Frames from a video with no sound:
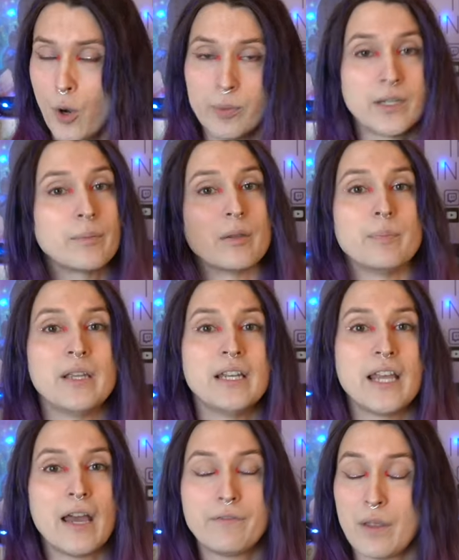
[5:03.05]
opened up the
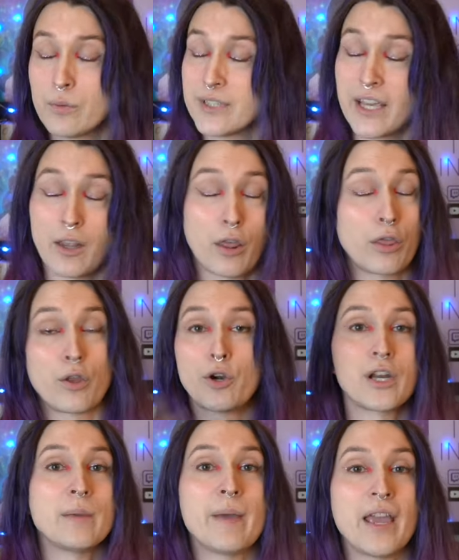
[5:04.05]
PDF that was like
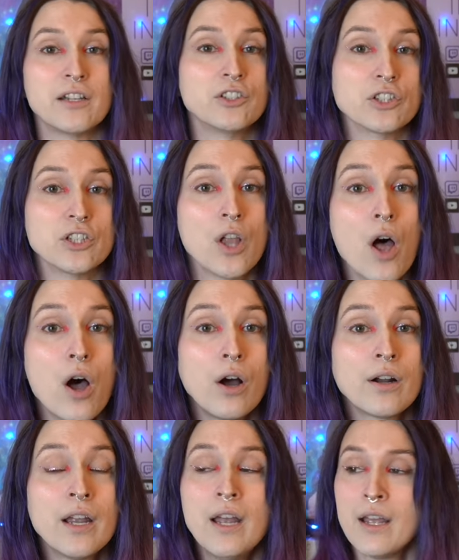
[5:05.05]
30 pages
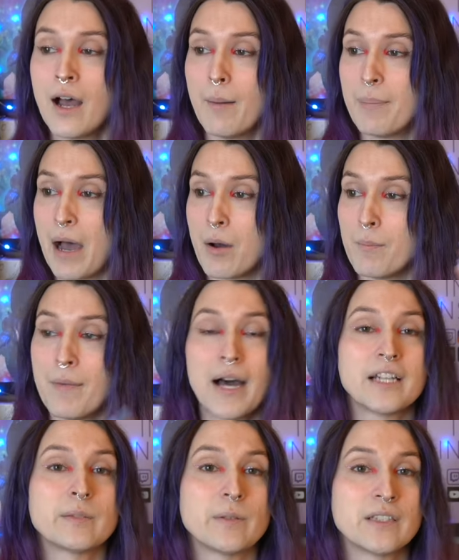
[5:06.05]
long about
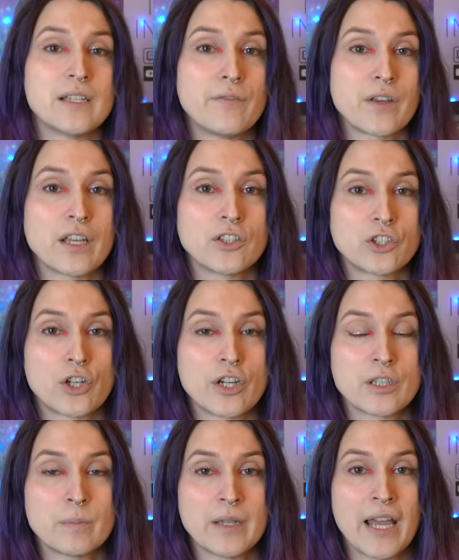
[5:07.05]
my specific
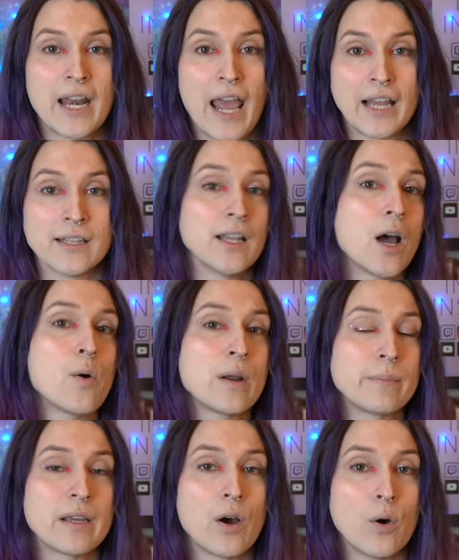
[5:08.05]
insurance plan, and lo
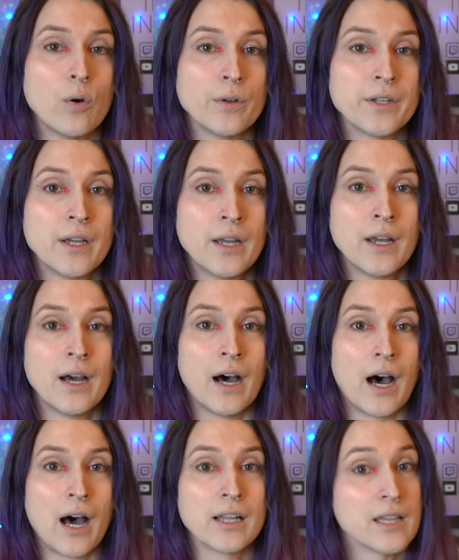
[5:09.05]
and behold,
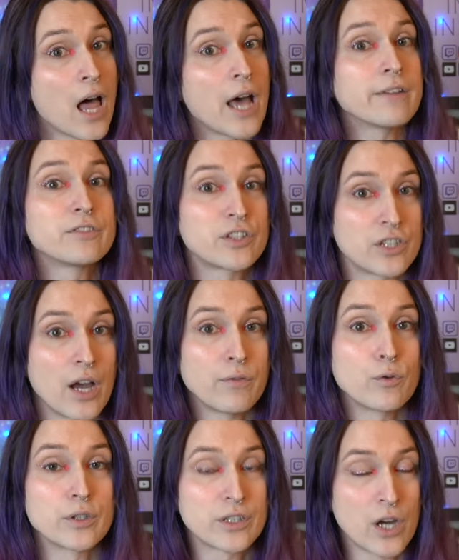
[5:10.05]
a lot of stuff was